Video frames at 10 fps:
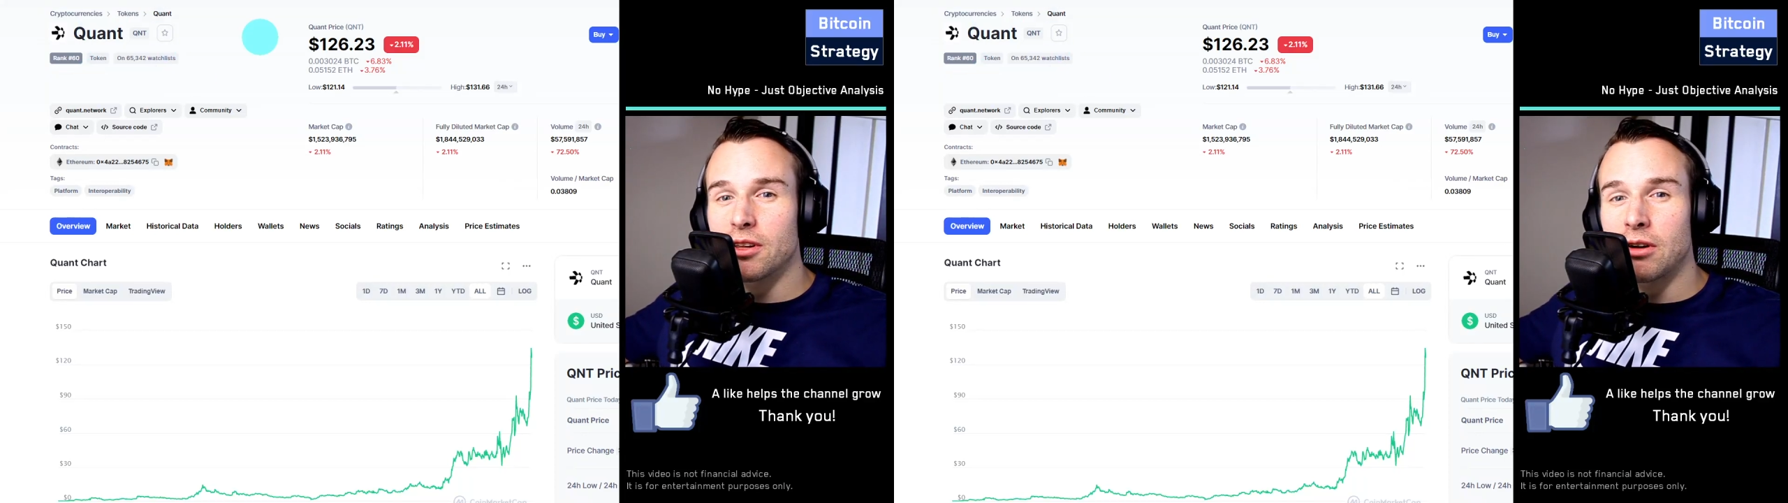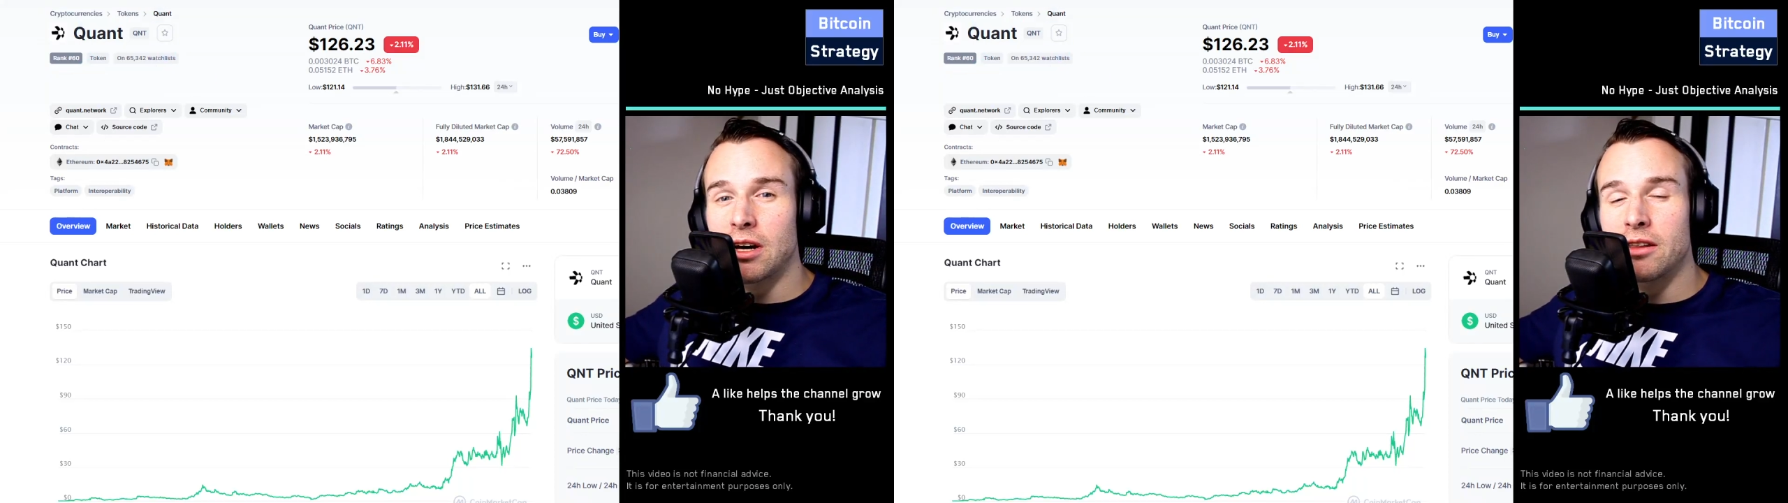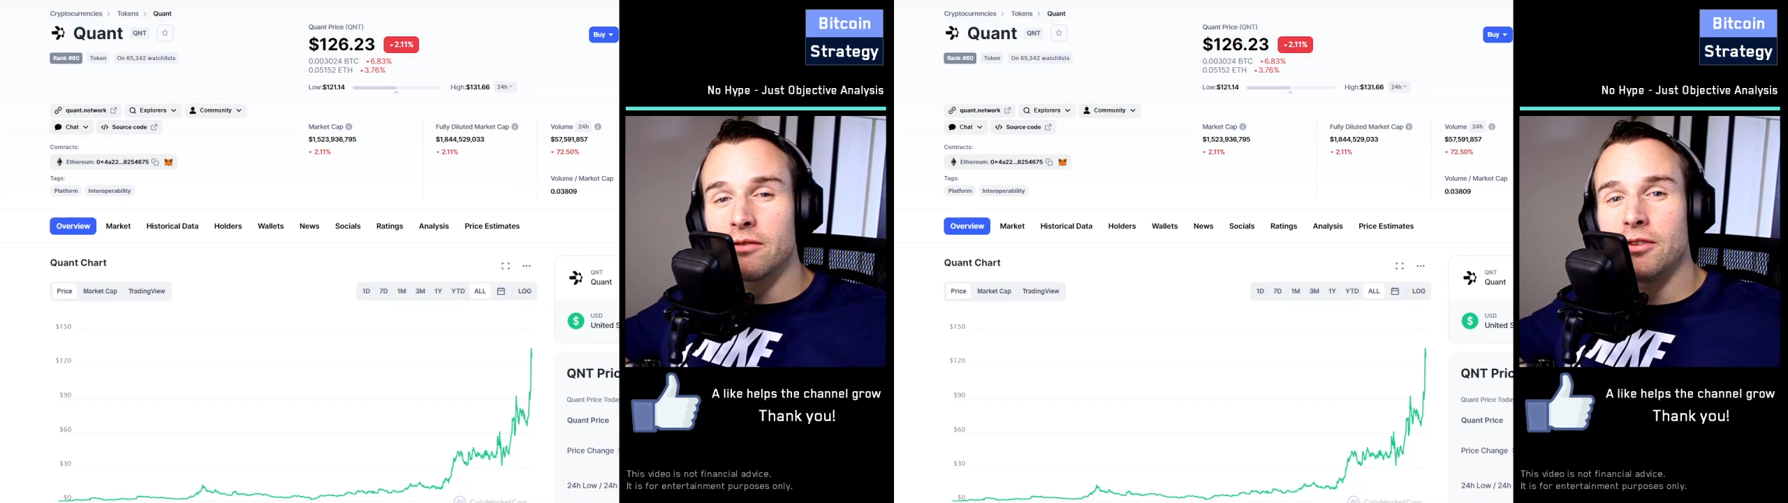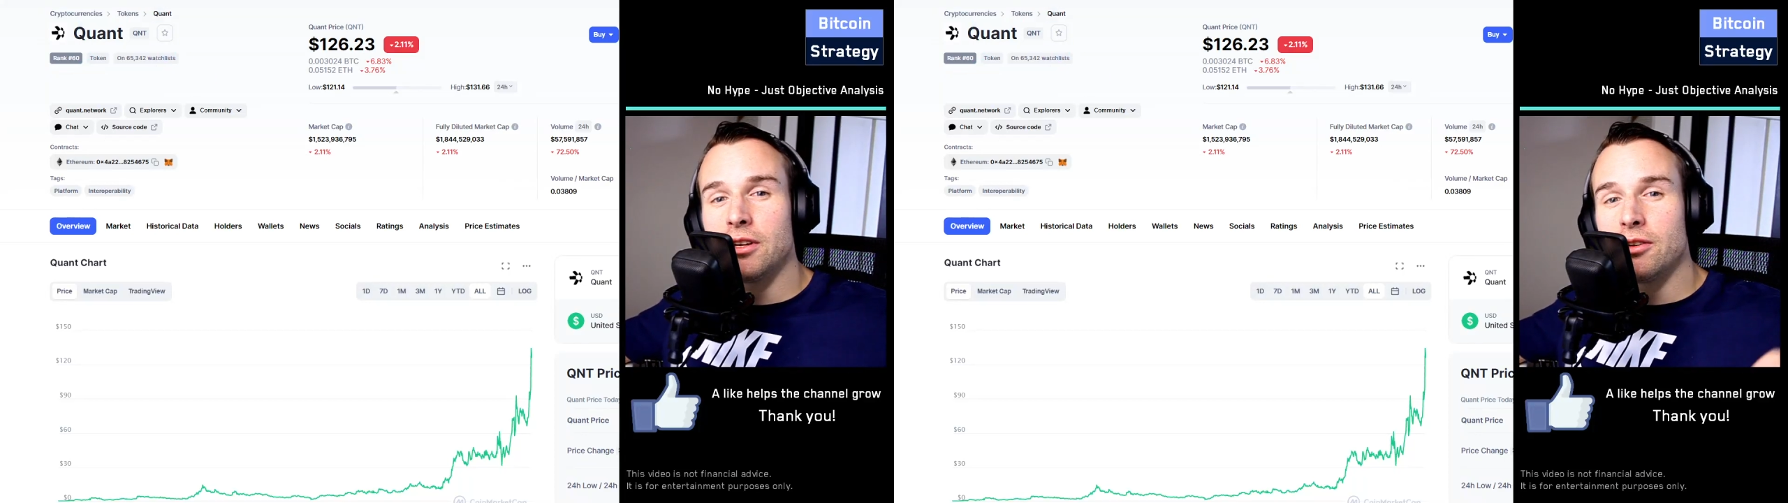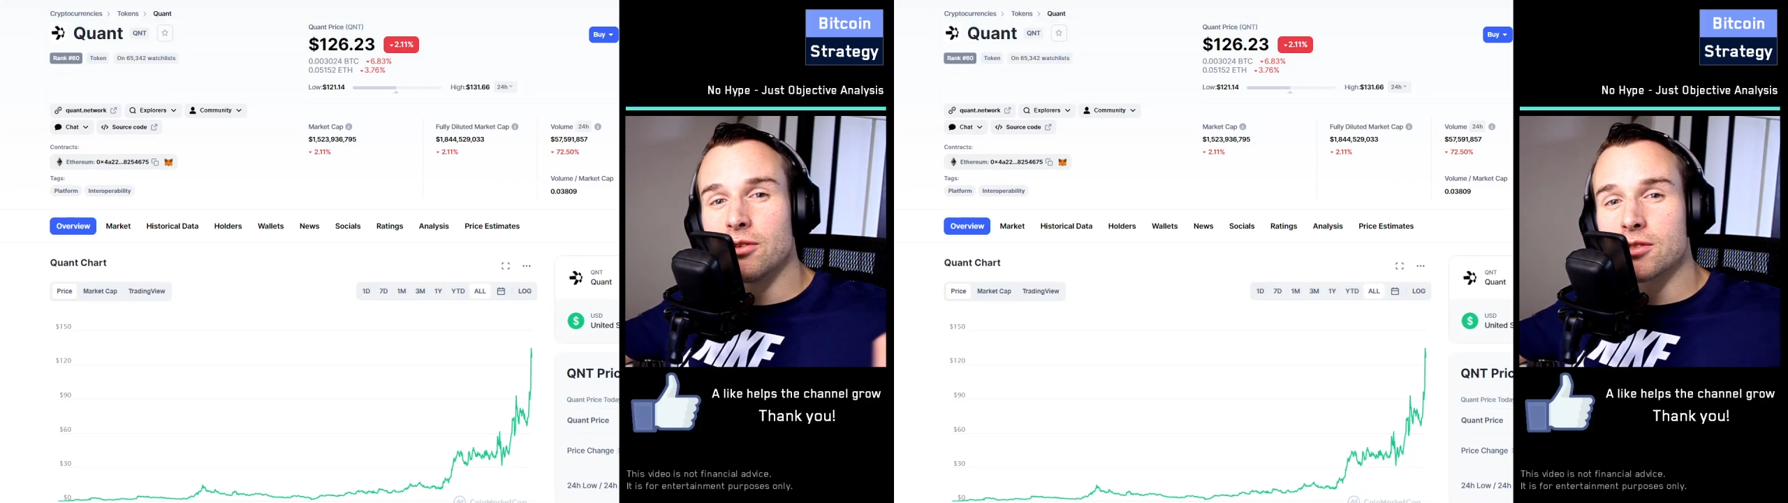There are other
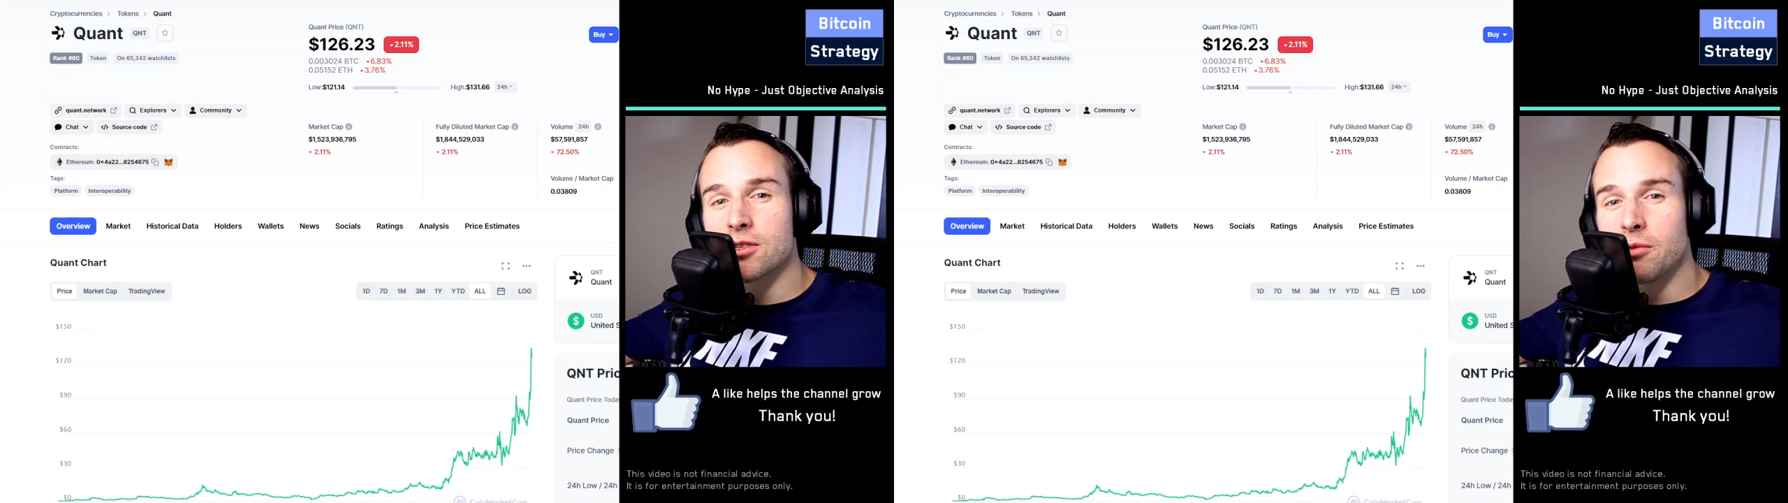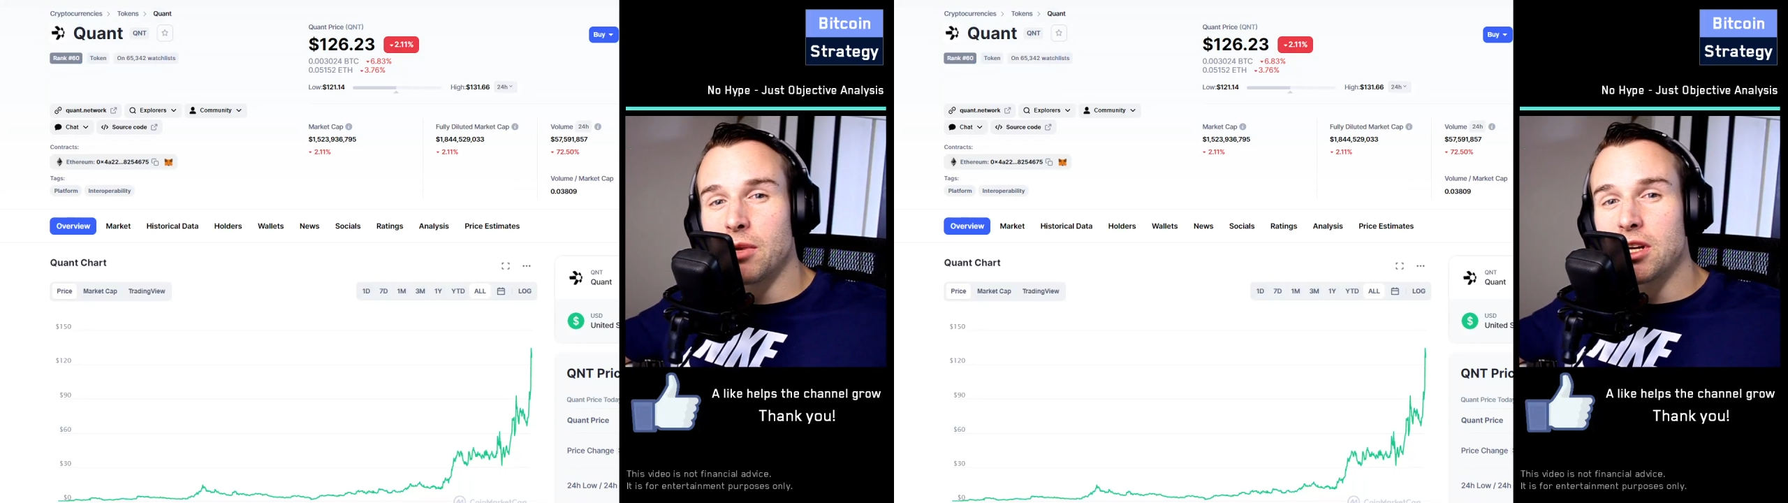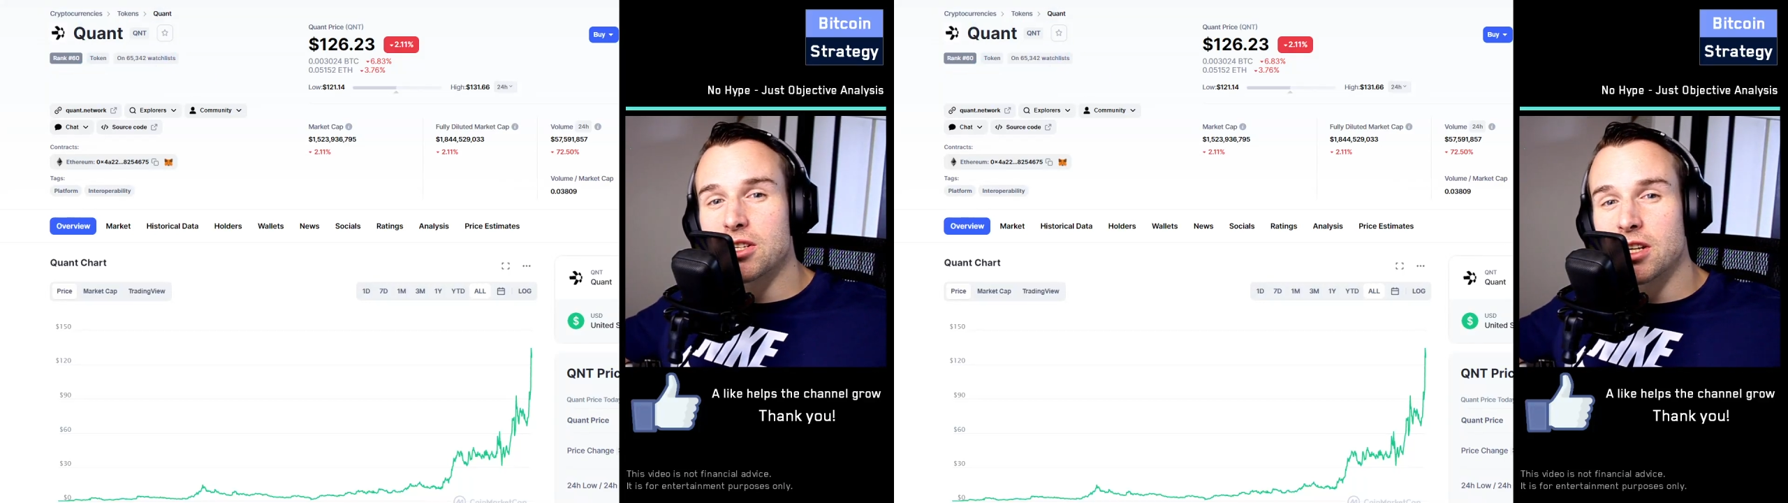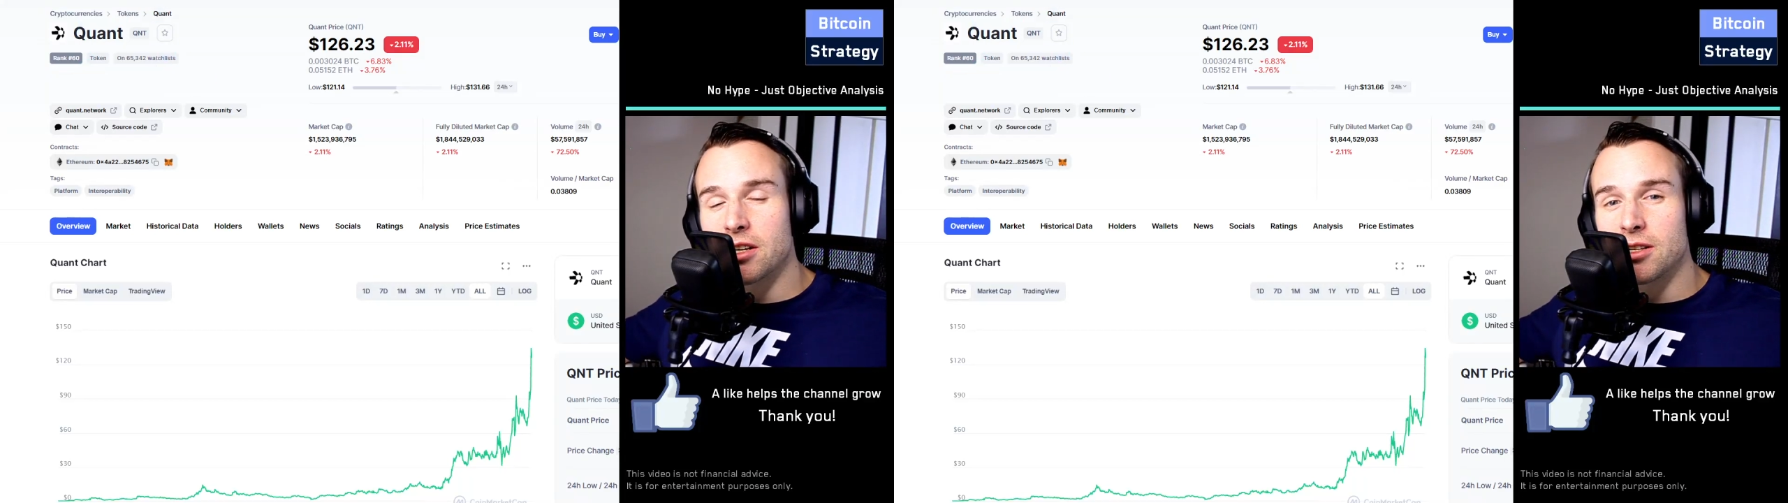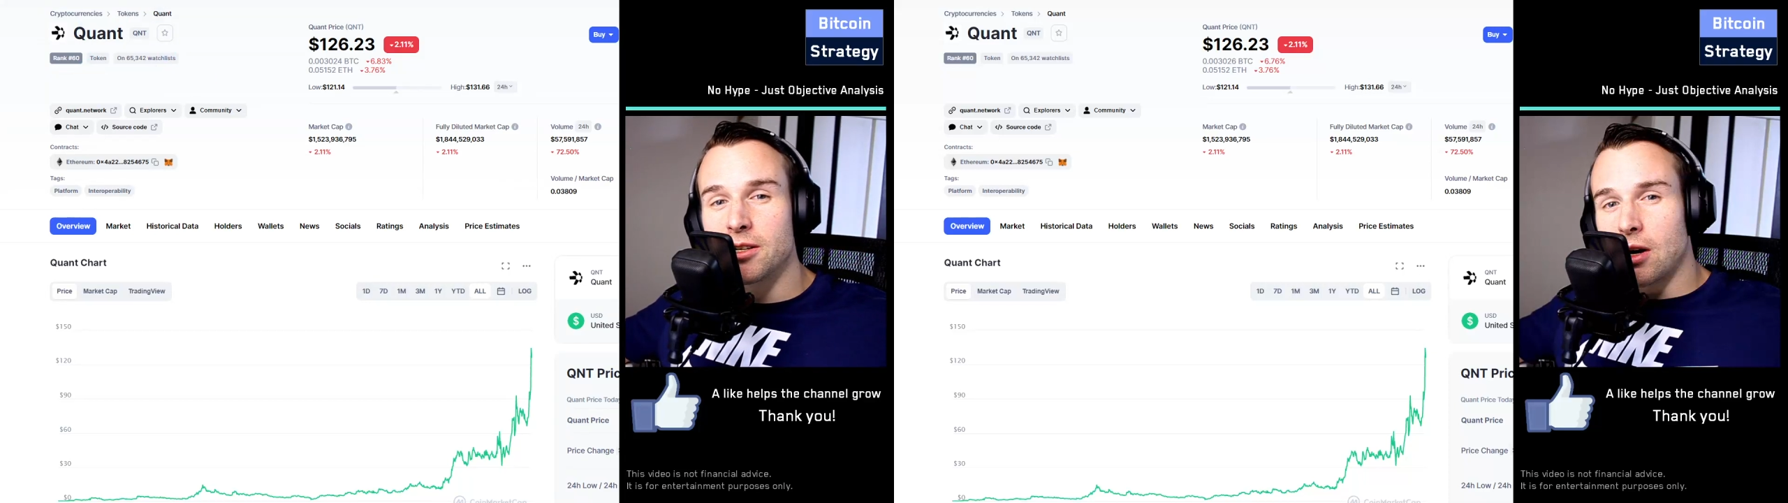videos on my
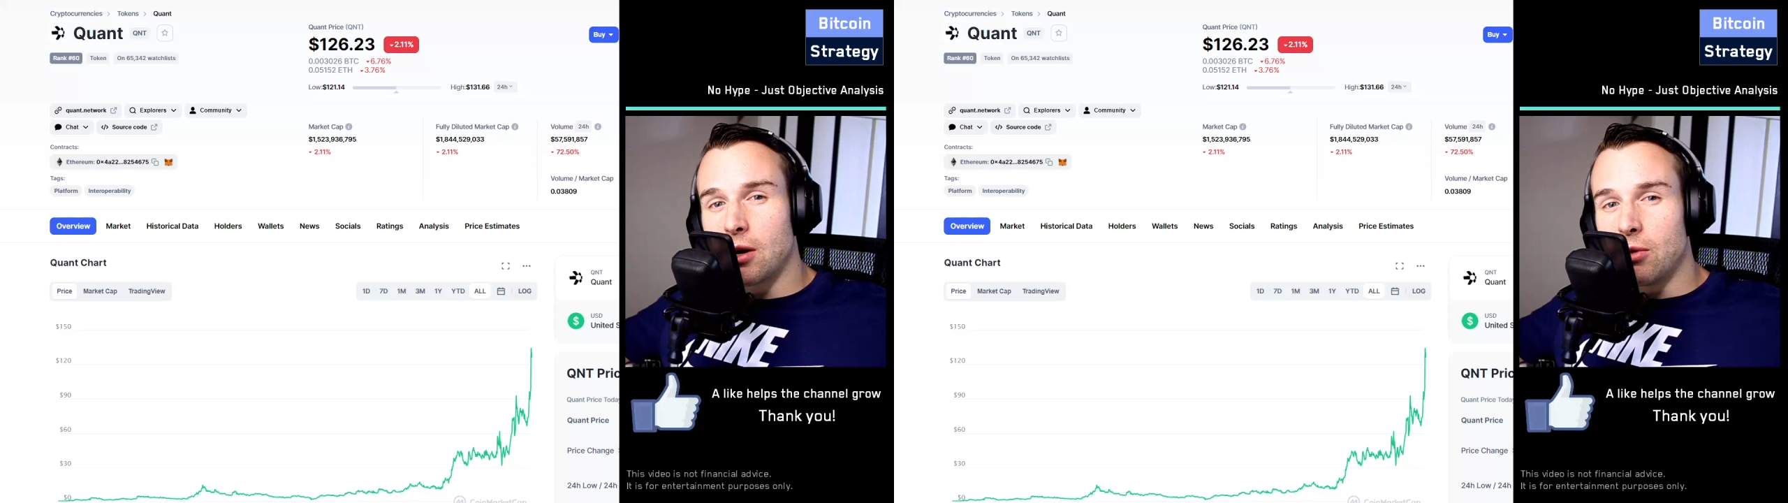channel